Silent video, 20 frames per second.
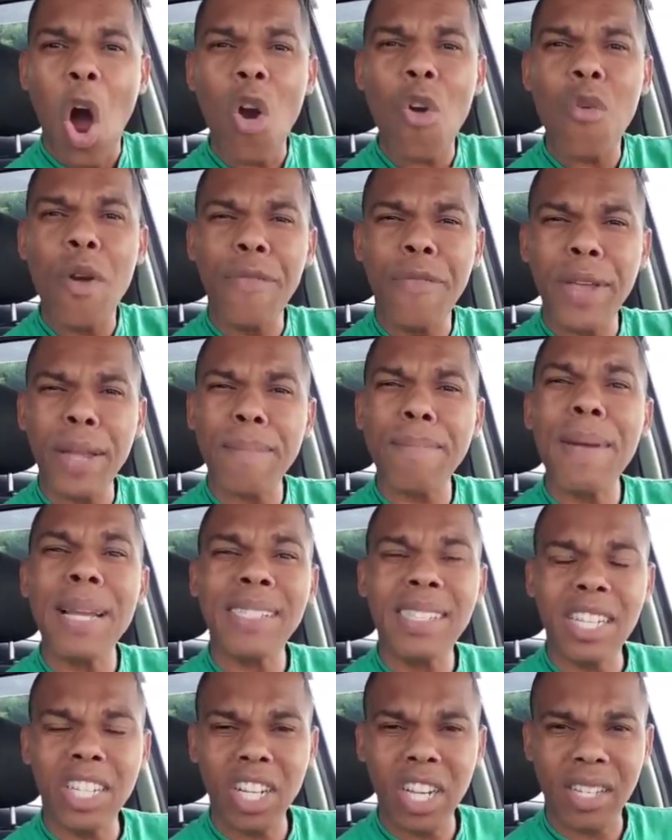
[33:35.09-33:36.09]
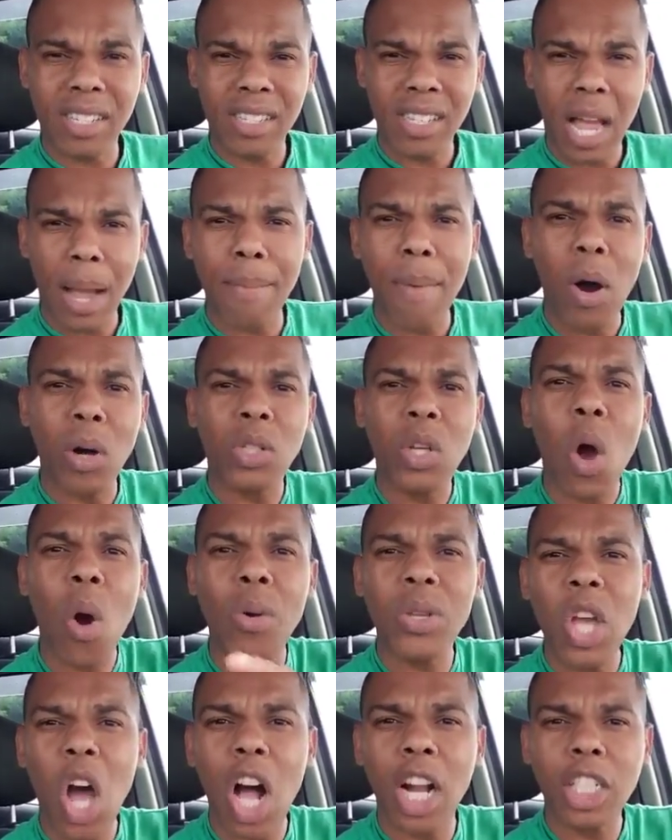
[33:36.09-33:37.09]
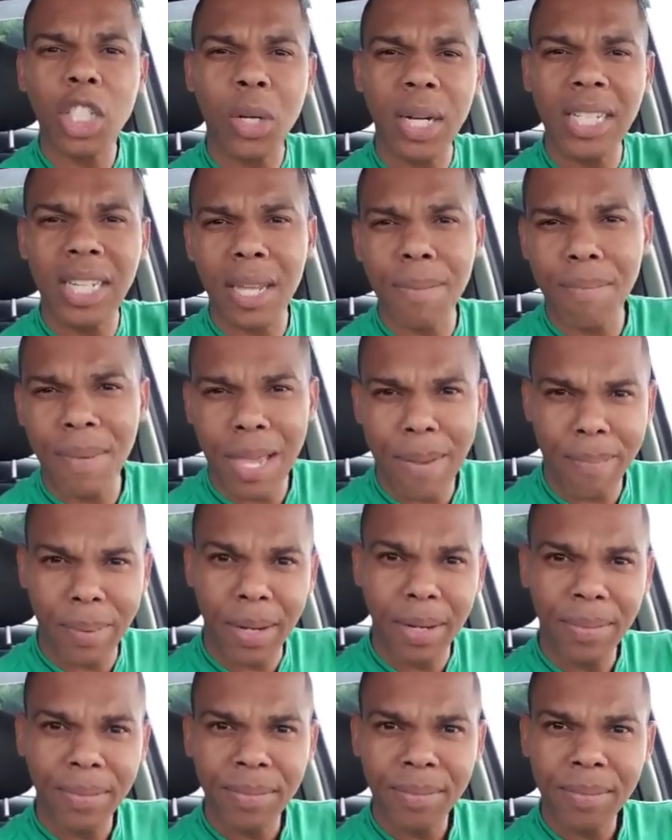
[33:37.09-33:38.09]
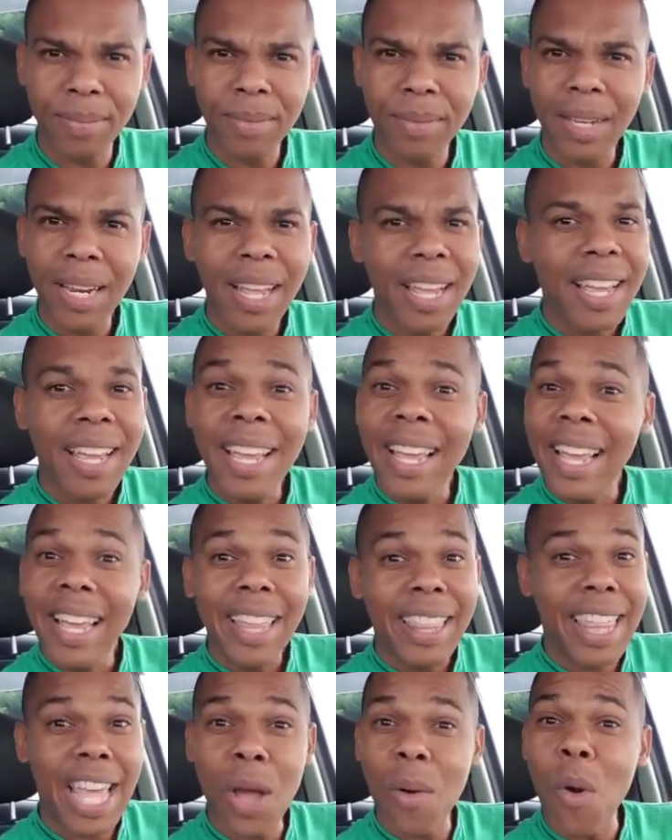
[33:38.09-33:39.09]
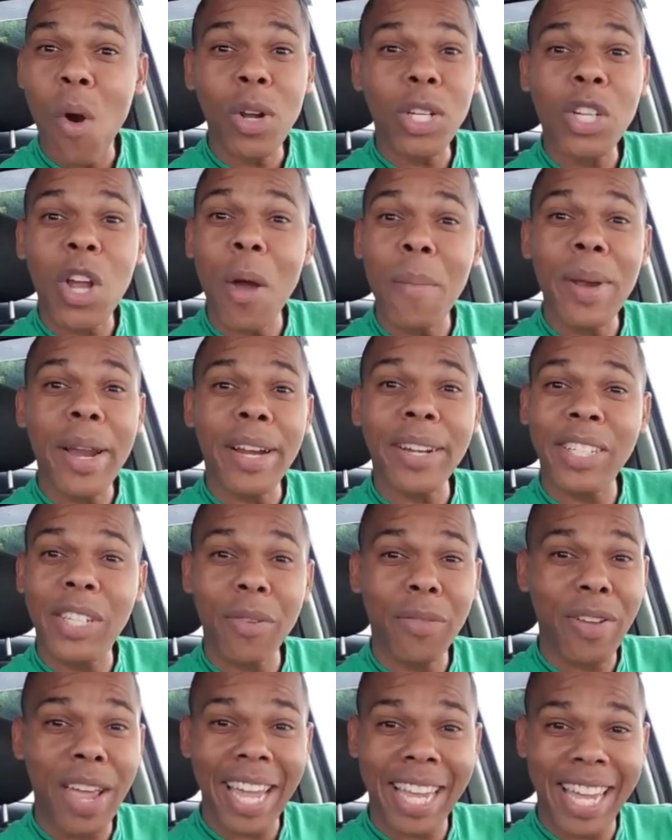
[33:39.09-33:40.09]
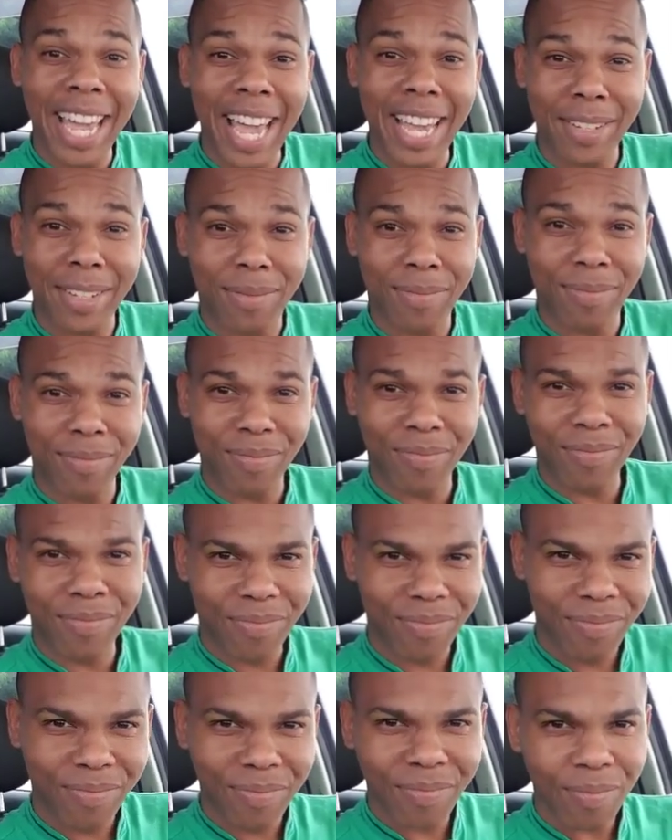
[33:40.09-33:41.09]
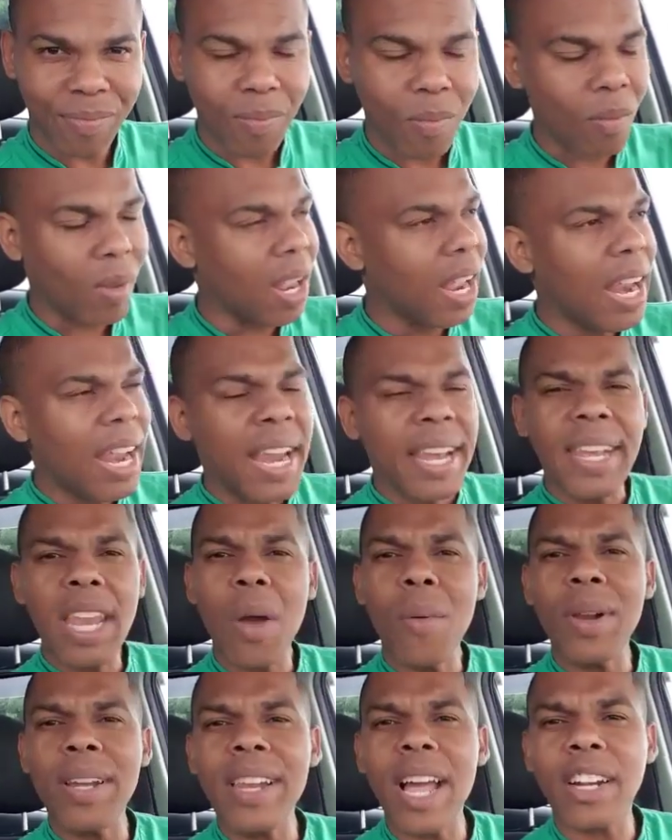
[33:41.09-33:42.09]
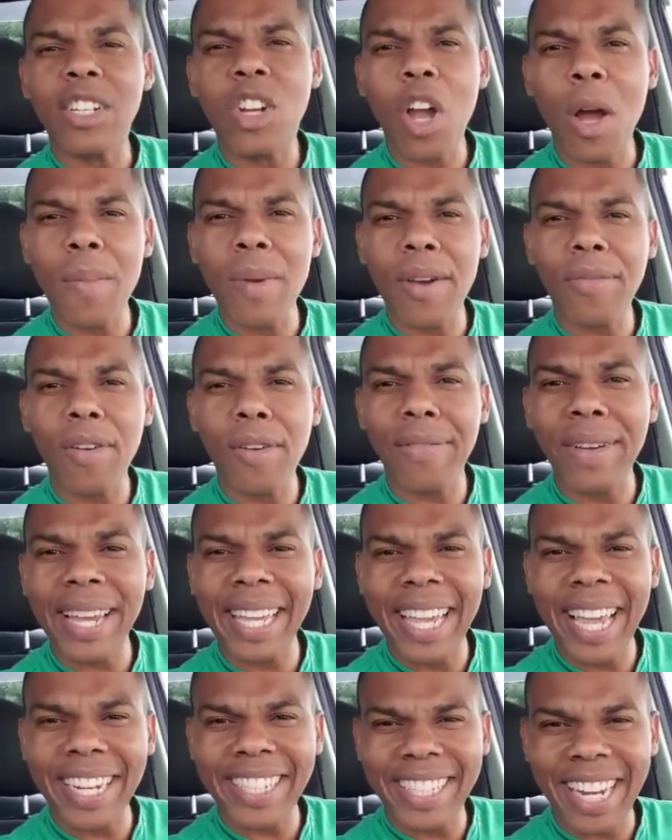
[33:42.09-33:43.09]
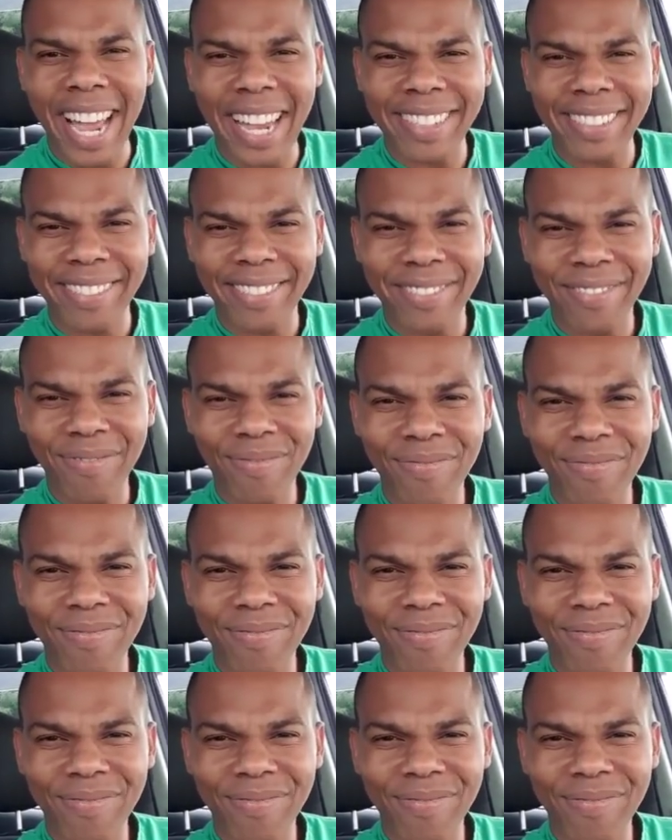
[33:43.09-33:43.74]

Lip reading: horrific messages about how y'all treating people, they won't come here to vacate. They will not come here for vacation.